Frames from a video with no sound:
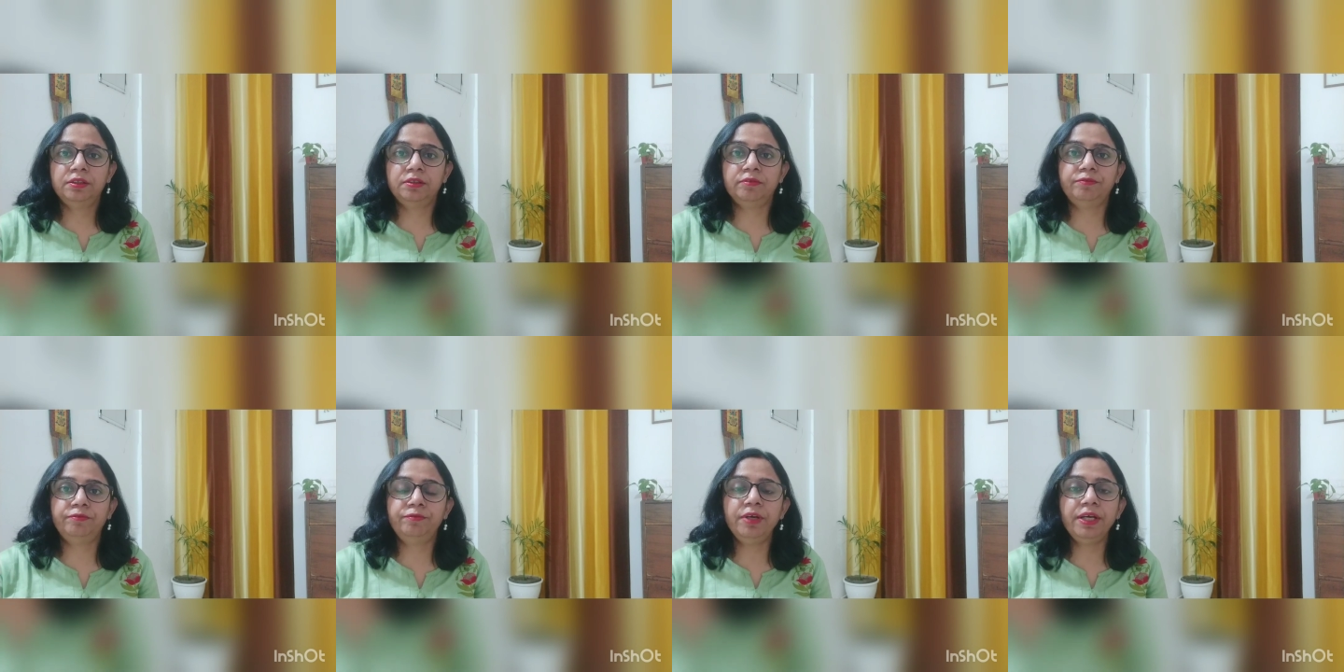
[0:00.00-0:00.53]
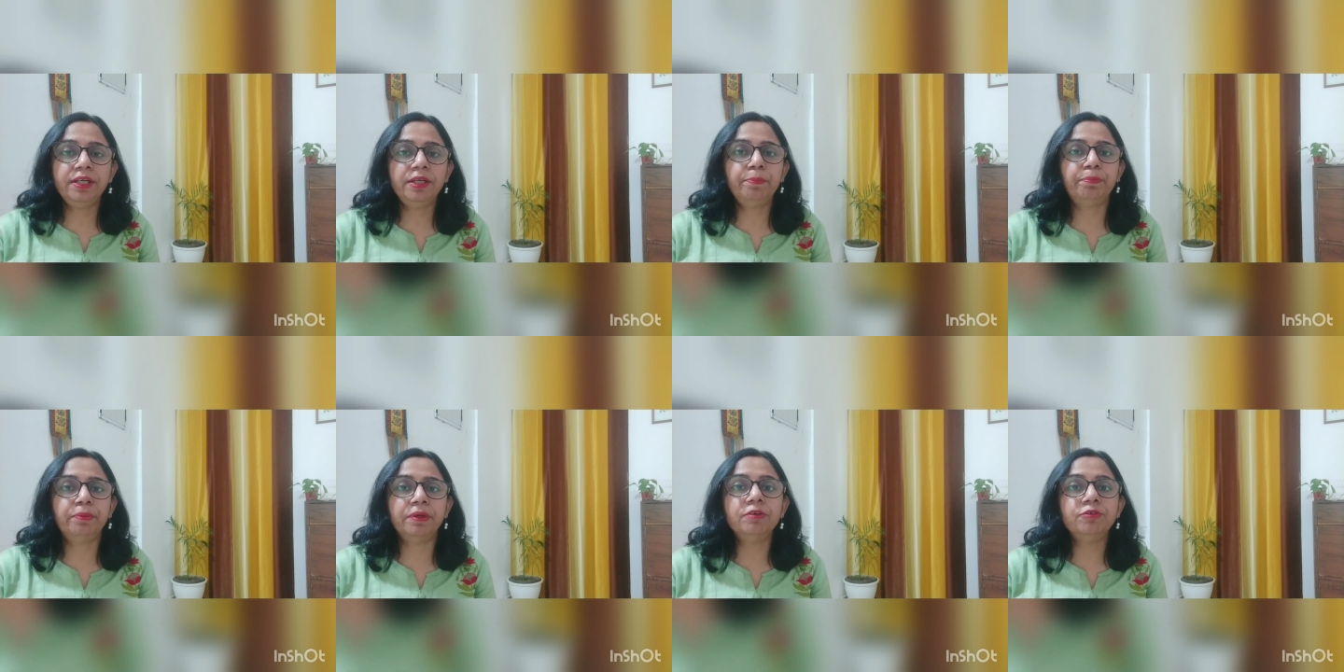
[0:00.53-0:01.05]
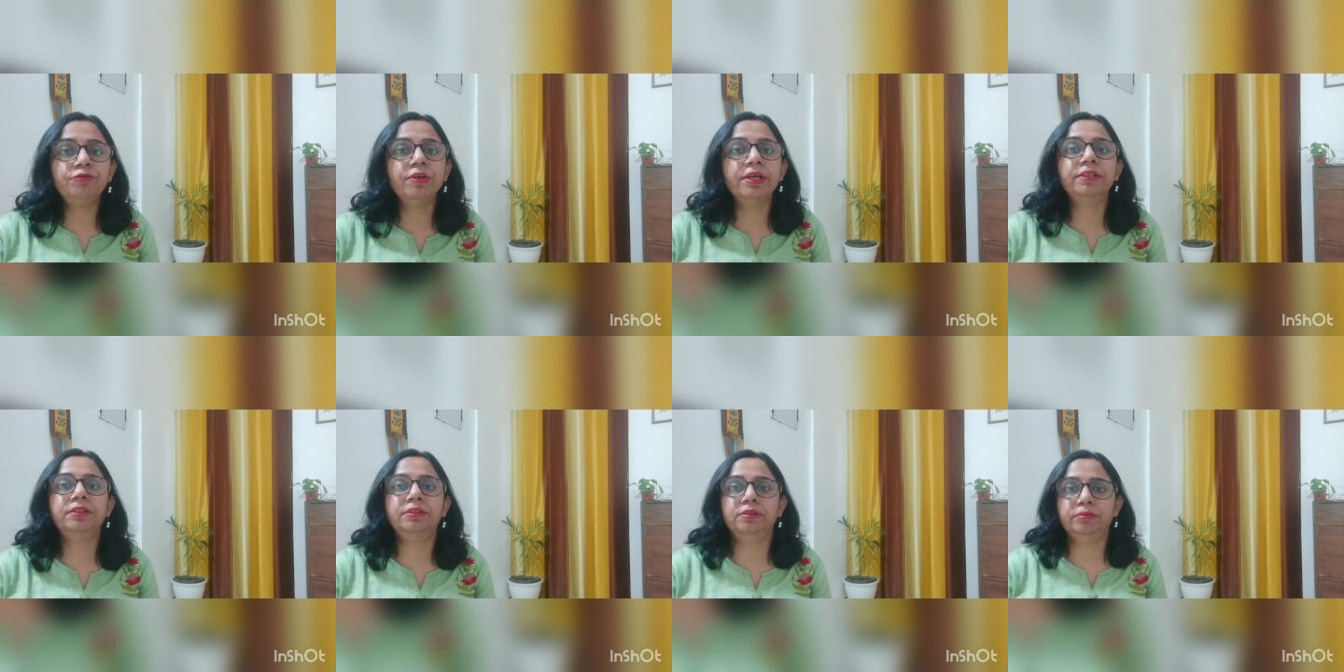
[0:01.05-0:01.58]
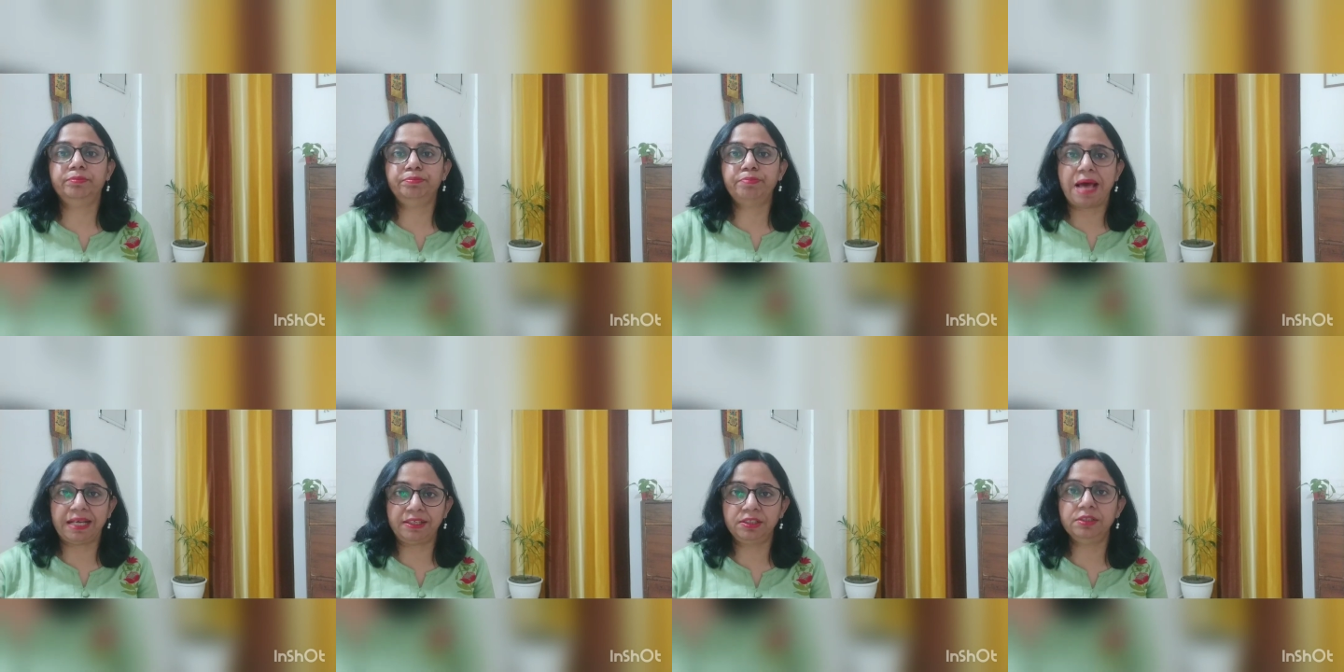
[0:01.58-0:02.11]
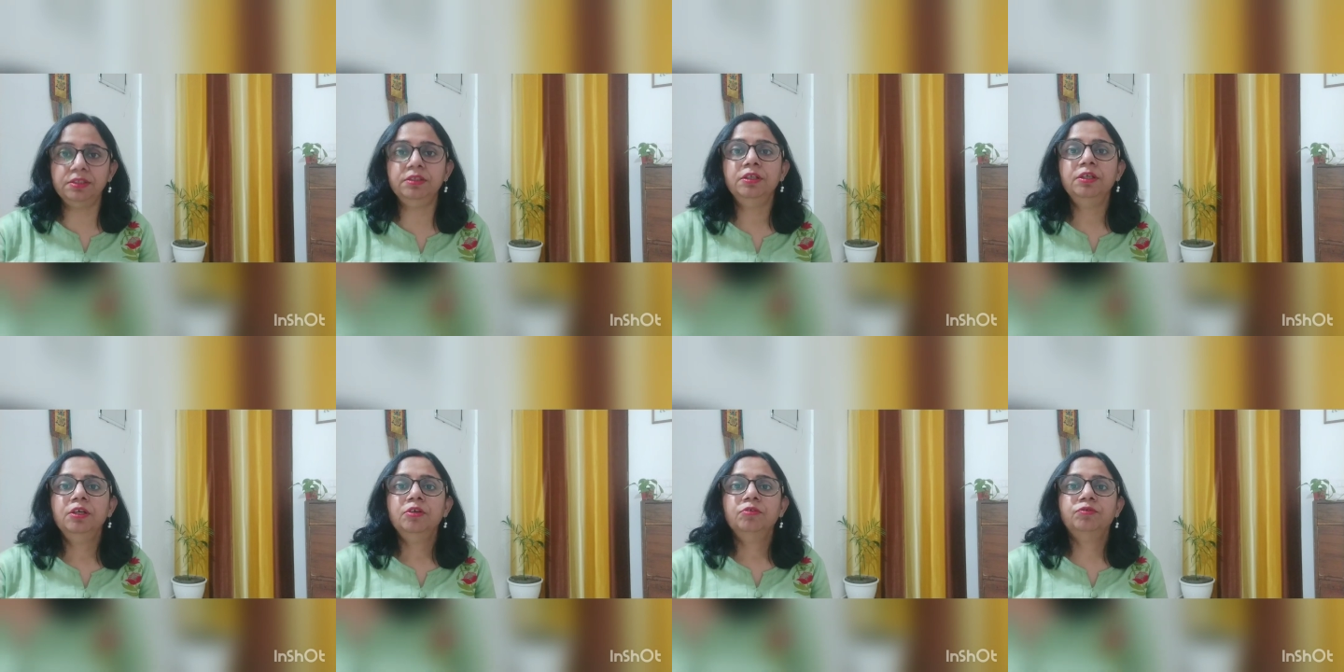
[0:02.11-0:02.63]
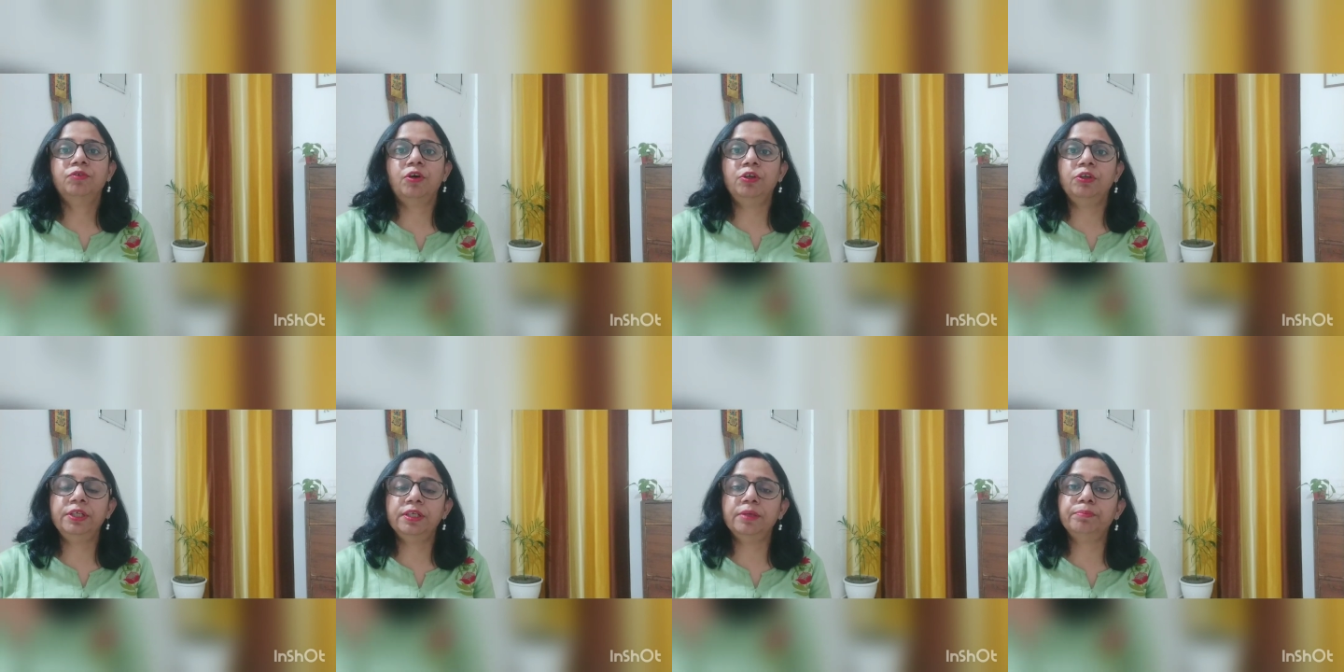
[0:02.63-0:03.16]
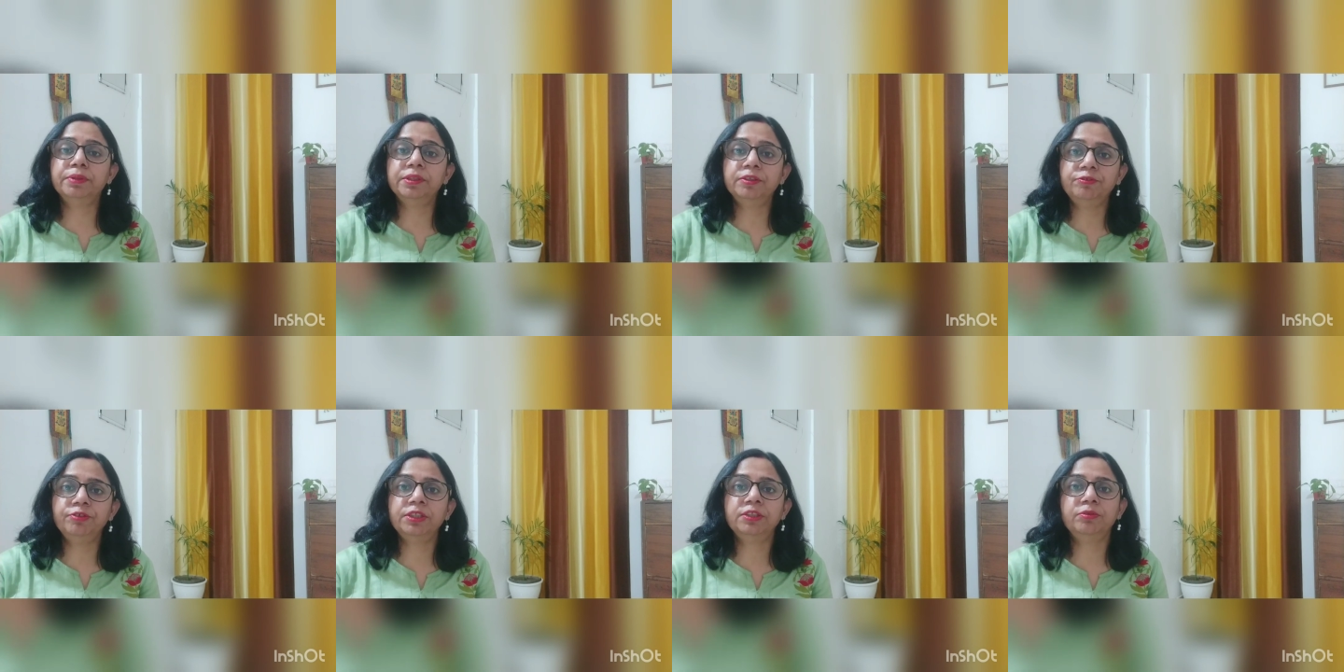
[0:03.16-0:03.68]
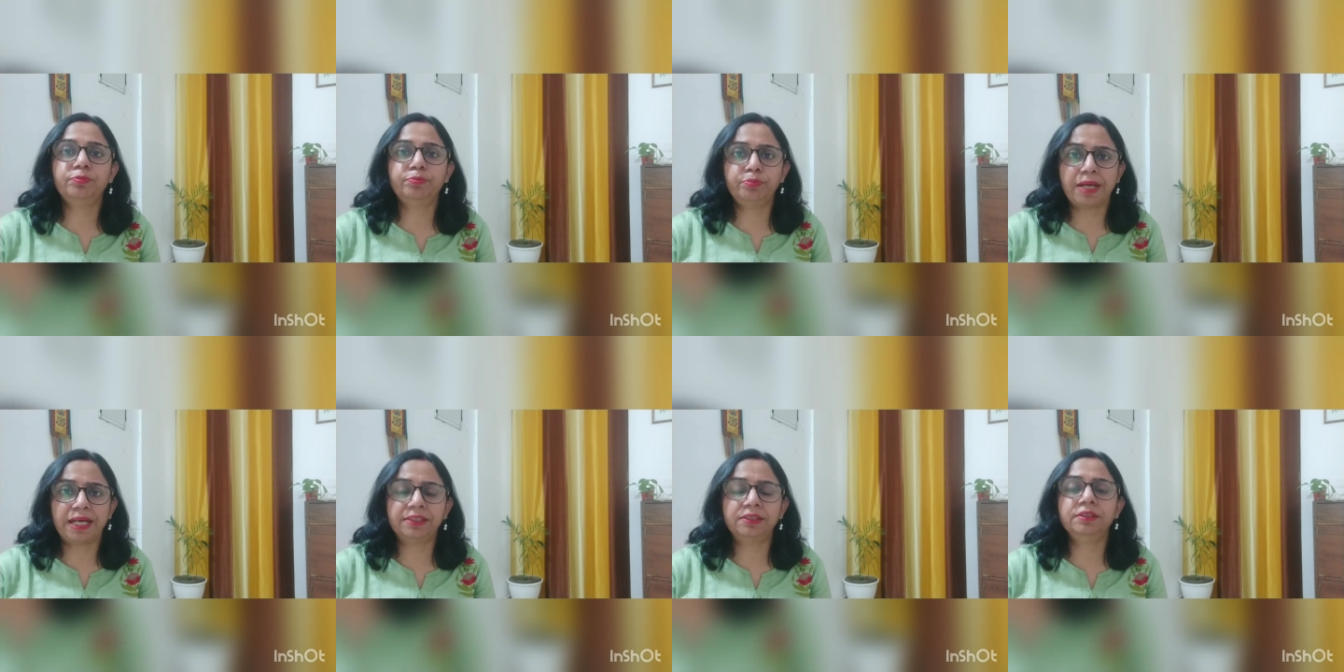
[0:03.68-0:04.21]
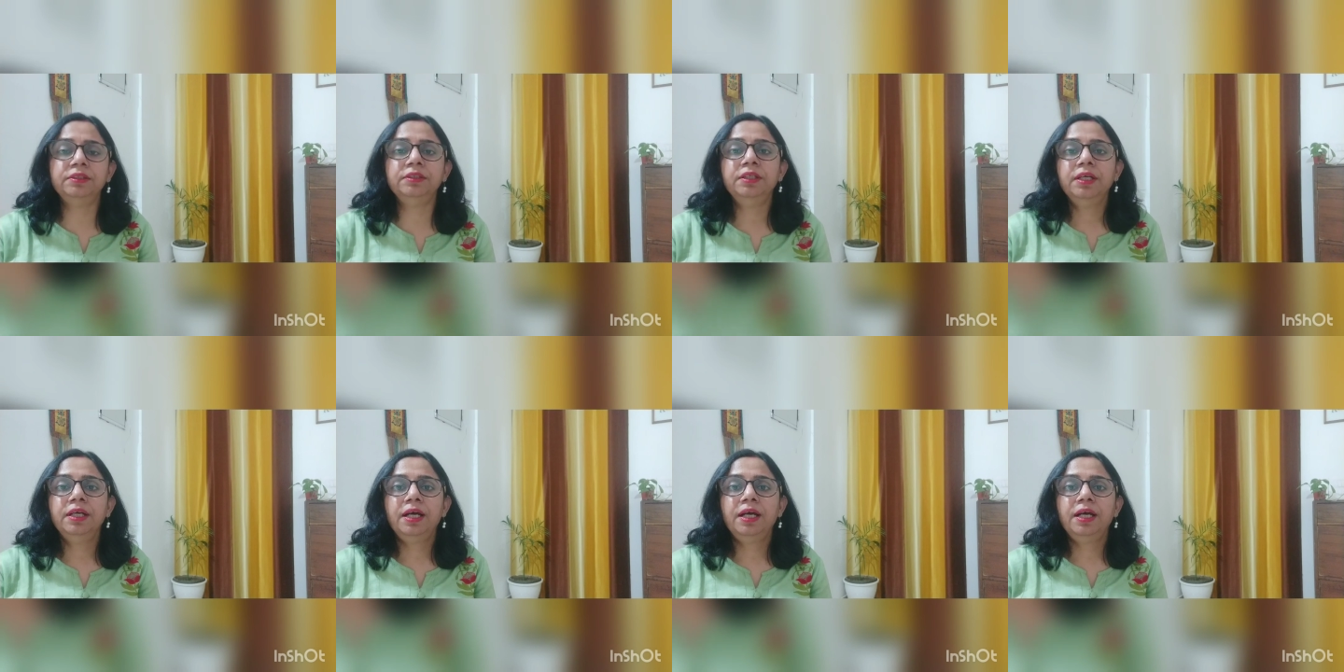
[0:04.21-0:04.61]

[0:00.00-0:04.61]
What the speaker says: very perfect pattern, following a perfect pattern,